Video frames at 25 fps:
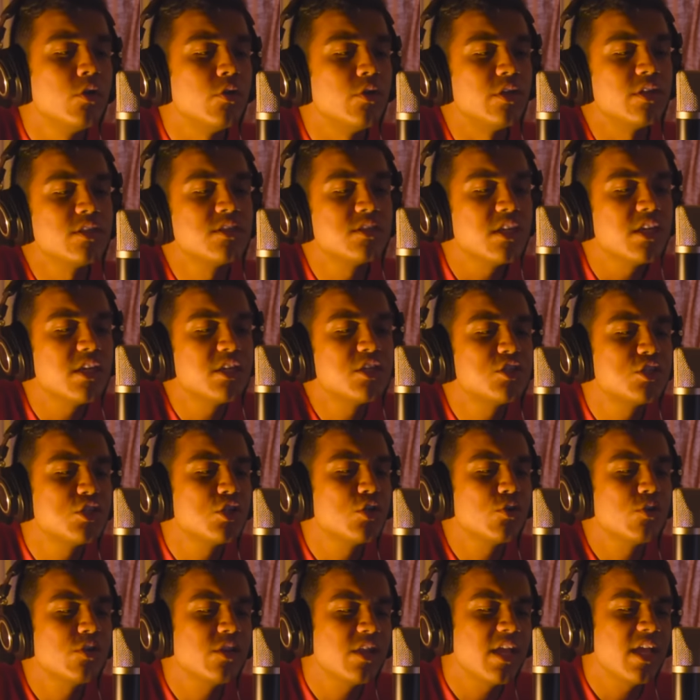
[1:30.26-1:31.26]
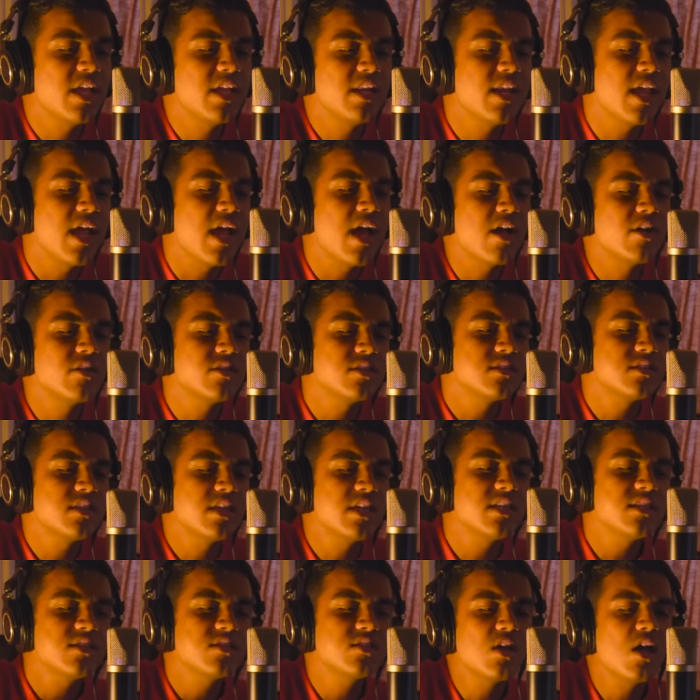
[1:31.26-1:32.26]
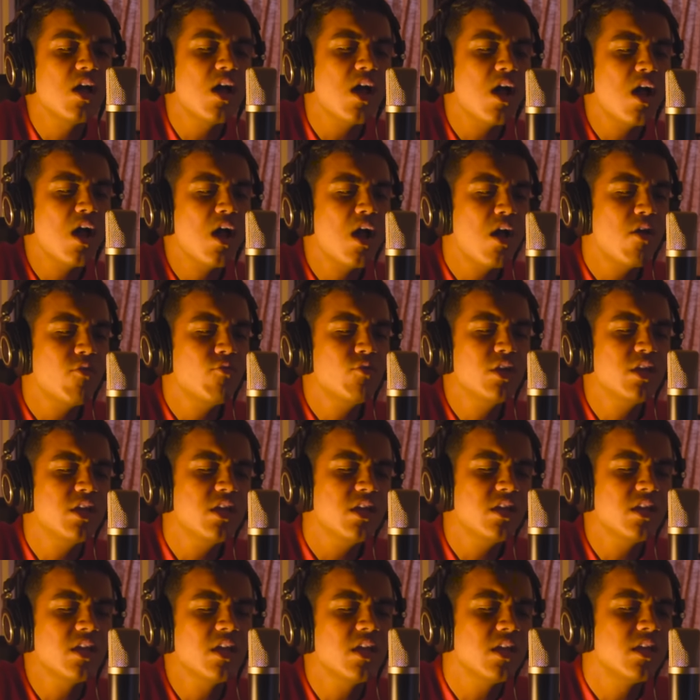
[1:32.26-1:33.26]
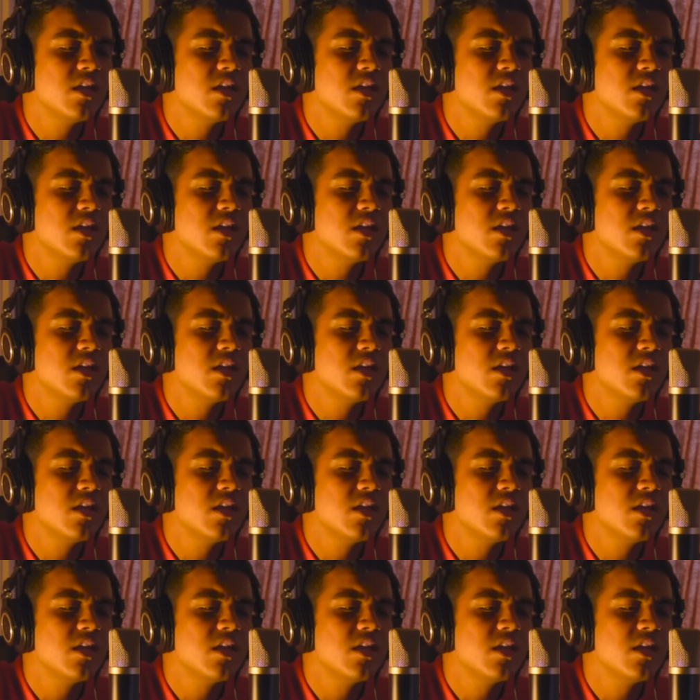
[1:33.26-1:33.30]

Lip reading: Is it too late now to say sorry?